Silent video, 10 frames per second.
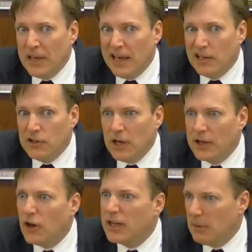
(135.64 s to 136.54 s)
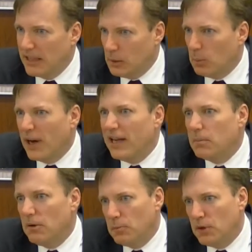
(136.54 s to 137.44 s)
and I thought in my little break
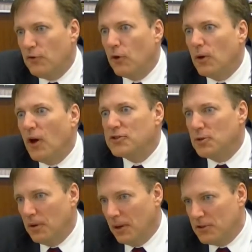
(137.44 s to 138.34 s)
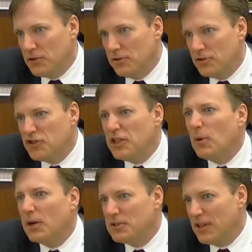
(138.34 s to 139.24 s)
before law school, I would see
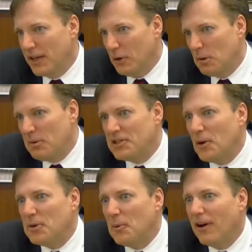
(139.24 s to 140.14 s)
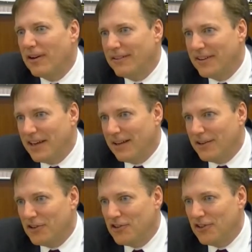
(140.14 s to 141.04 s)
what it was like. I would put my toe in the water,
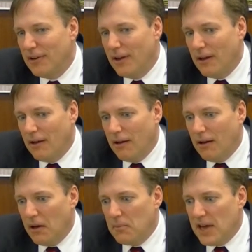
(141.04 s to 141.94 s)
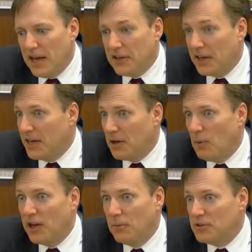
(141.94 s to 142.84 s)
and and then I, I
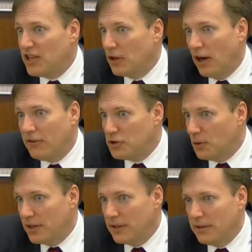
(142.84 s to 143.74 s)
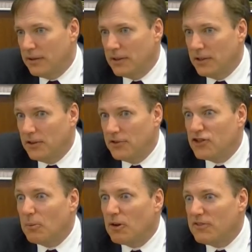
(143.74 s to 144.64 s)
went was sent off. I joined in, in the
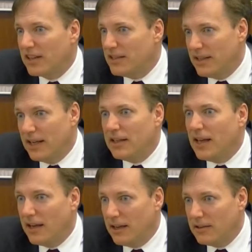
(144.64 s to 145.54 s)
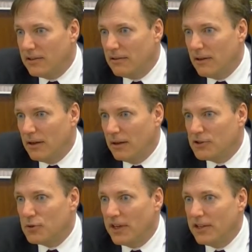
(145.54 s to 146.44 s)
summer of 1988. Uh, I
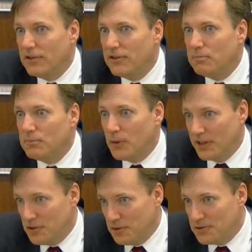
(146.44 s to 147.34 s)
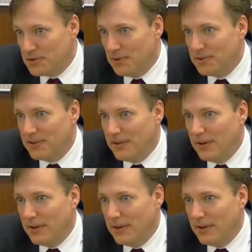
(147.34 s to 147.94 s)
was 20, 22 years old,